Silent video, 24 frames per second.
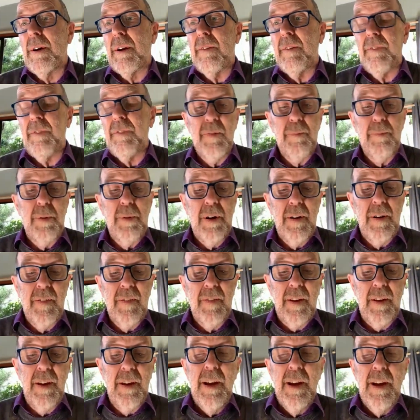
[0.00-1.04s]
defence
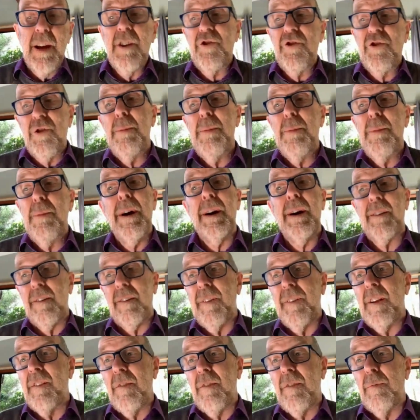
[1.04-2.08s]
policy. And it should be about
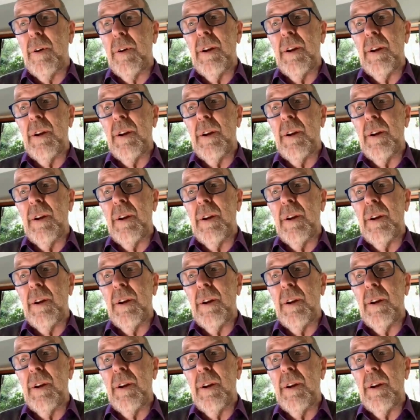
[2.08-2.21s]
defence.